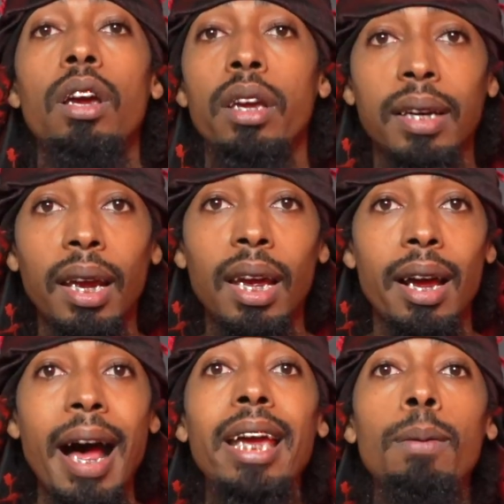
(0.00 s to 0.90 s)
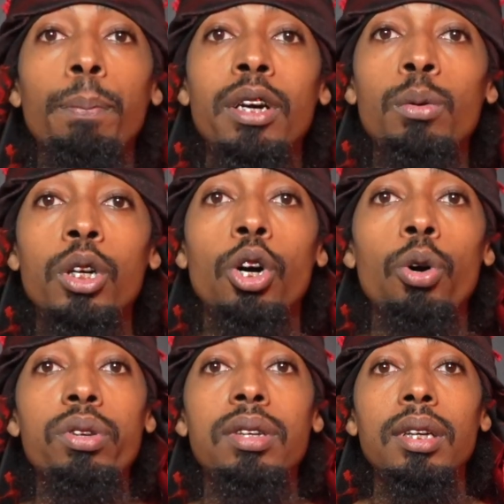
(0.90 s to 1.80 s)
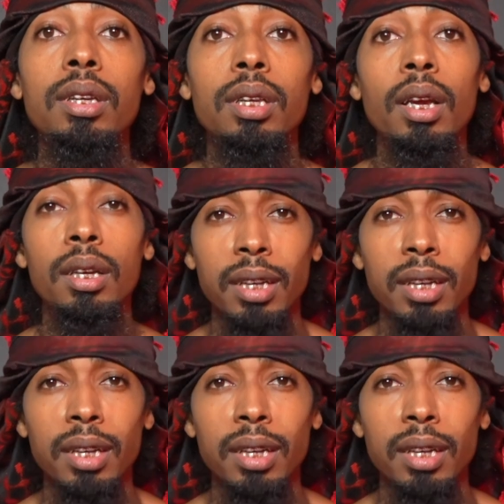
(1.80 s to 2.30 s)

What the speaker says: Yeah, I appear with gold teeth.